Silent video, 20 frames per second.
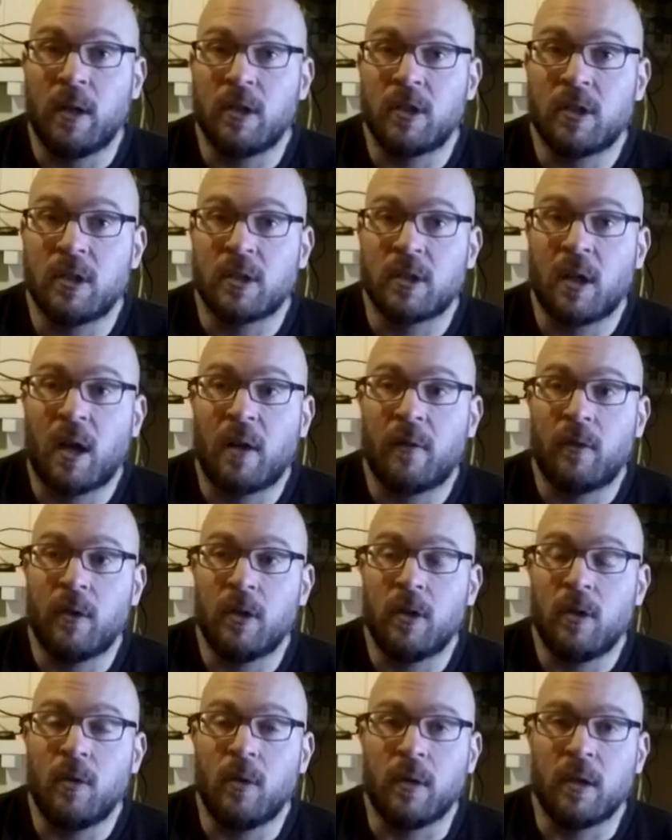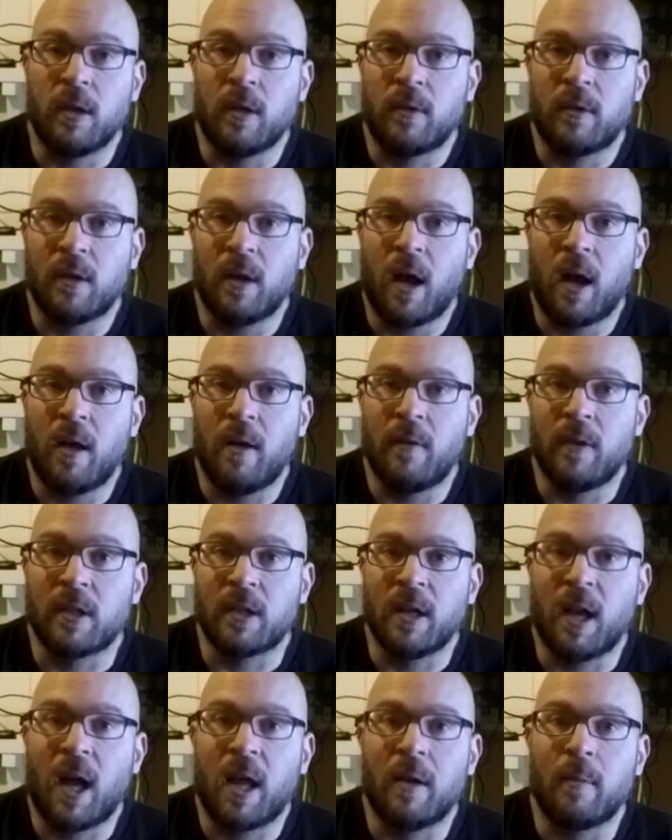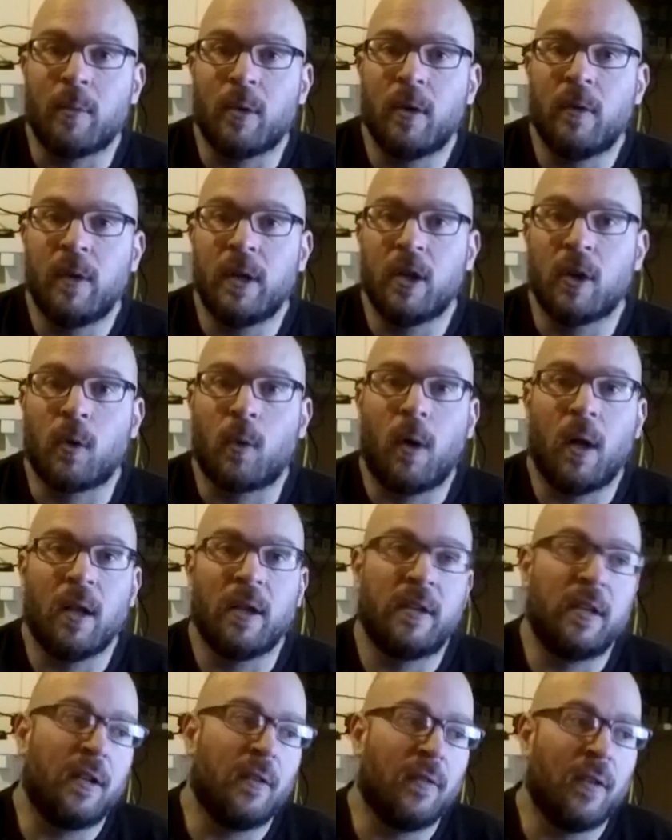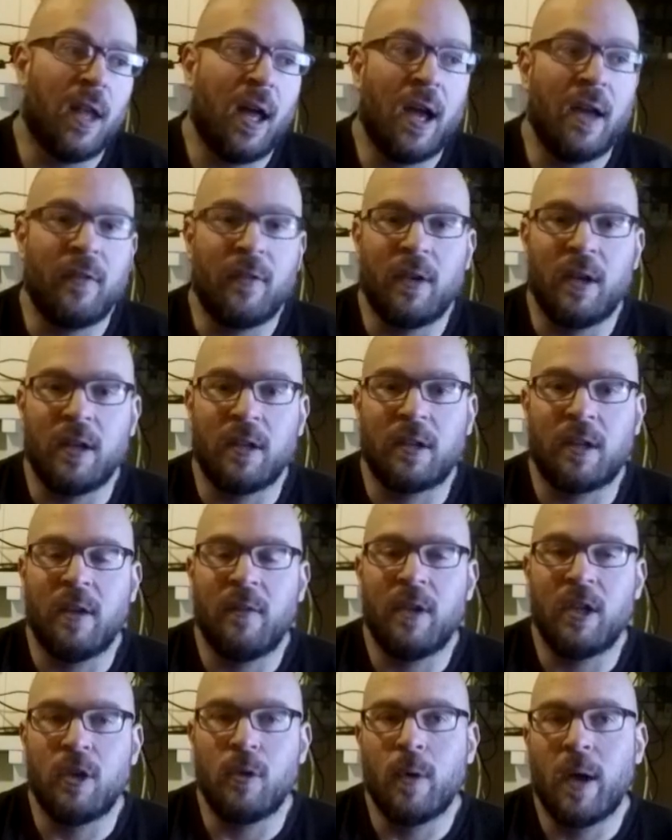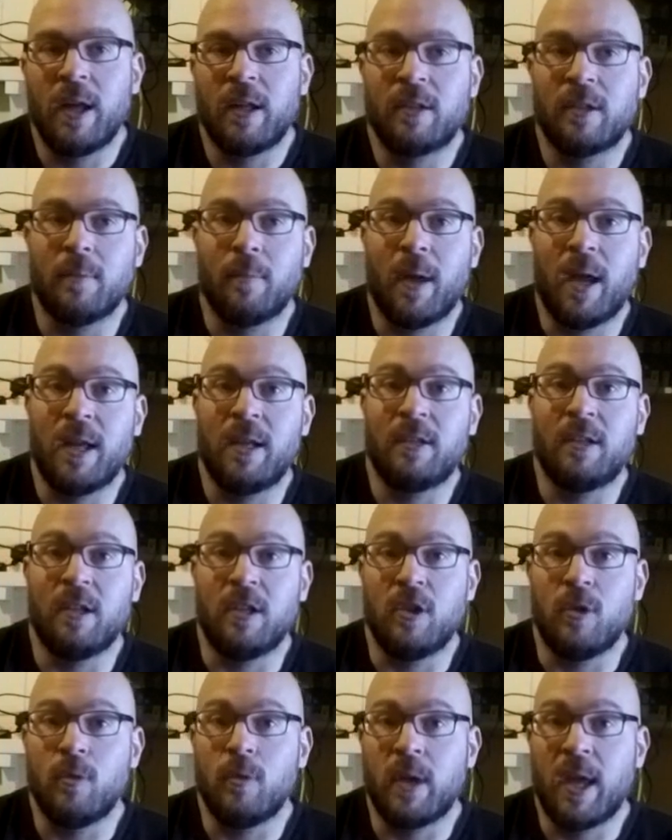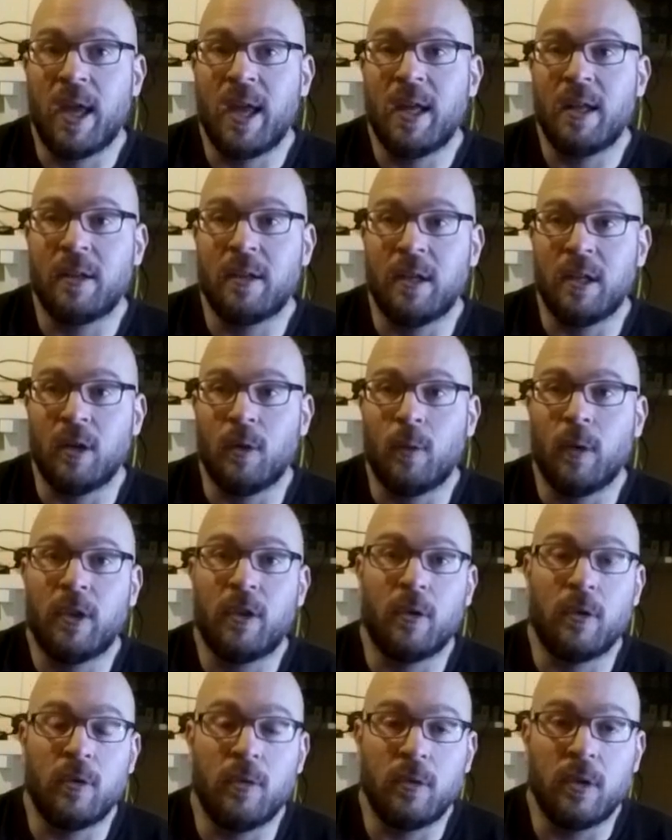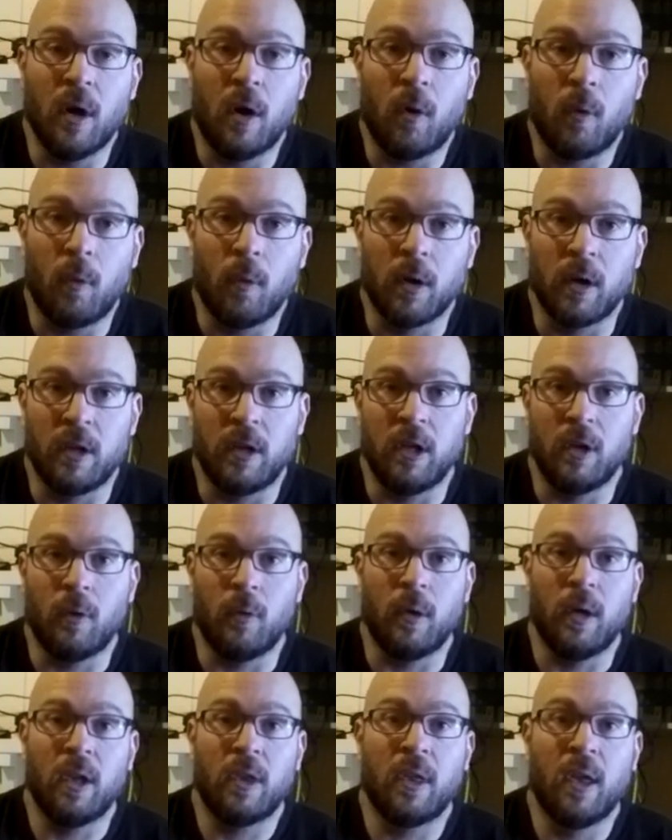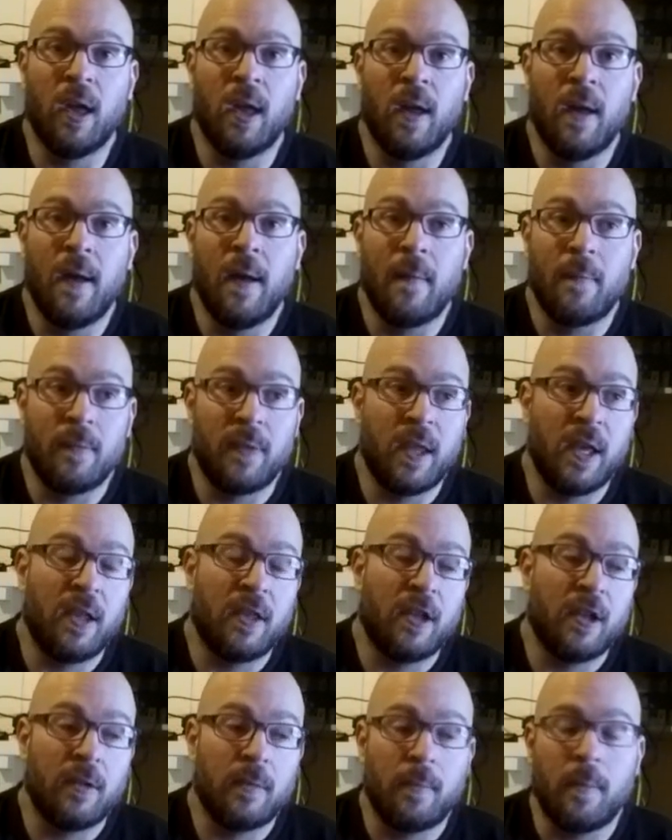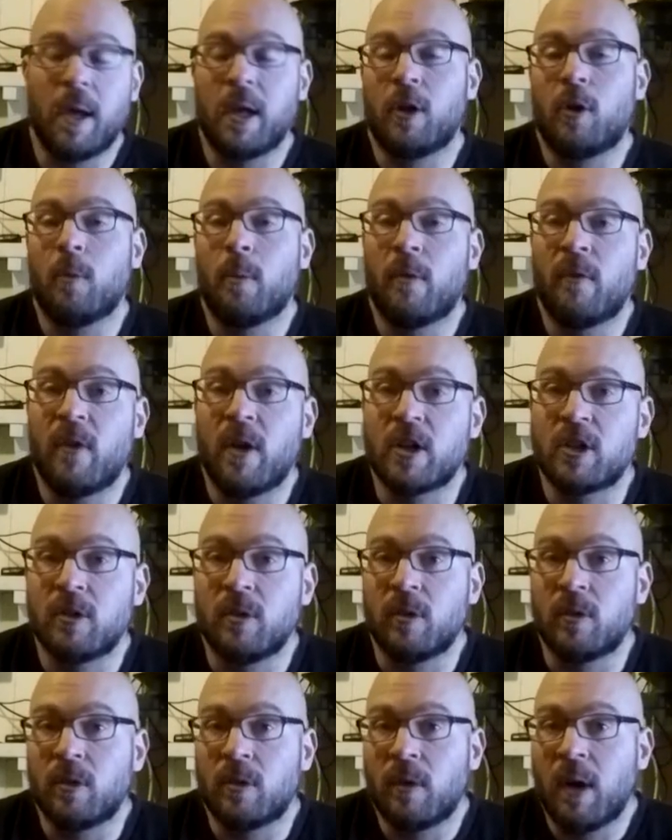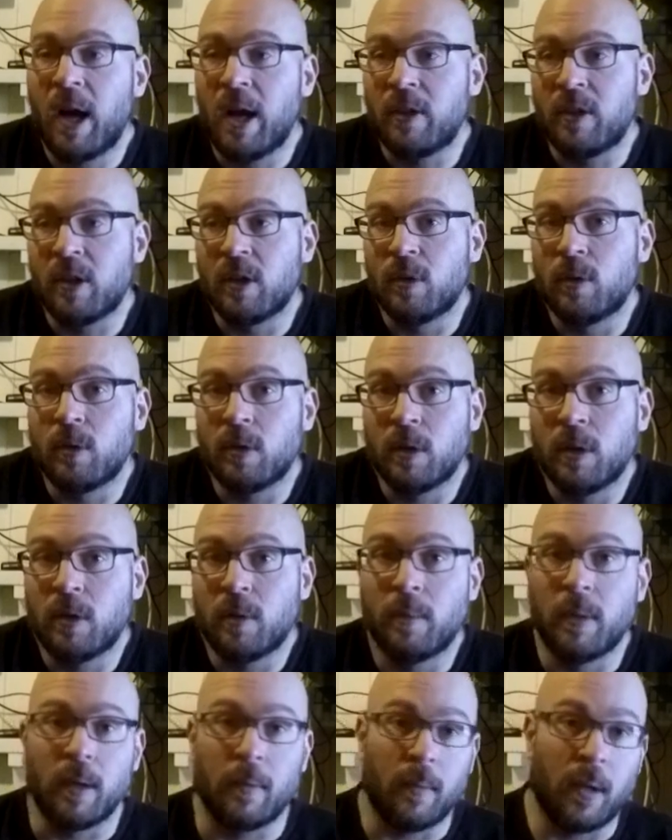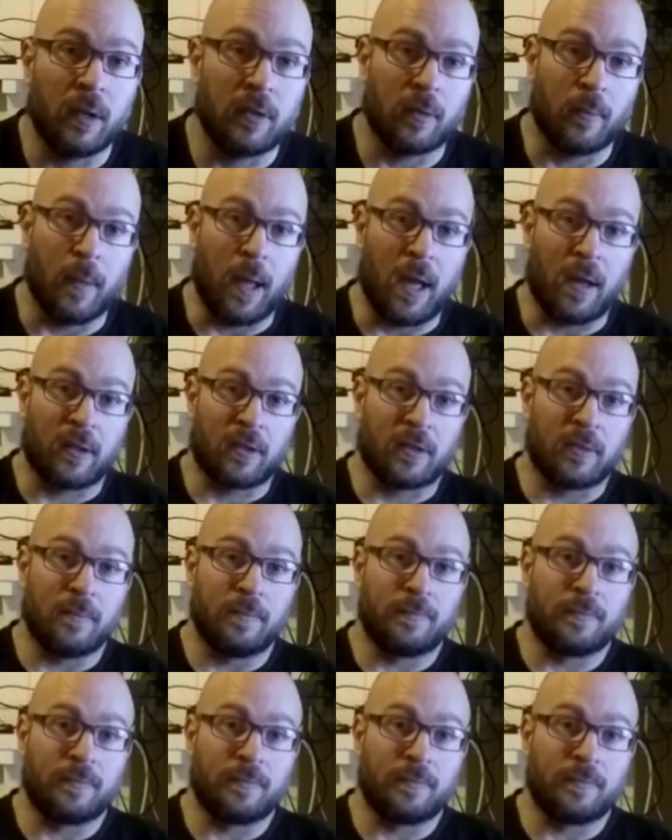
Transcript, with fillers: It's just not for you. It's not, if it's not improving your quality of life and it's giving aches and pains that you can't deal with or you don't want to deal with, then the medical professionals are right. Then lose a little bit of muscle mass.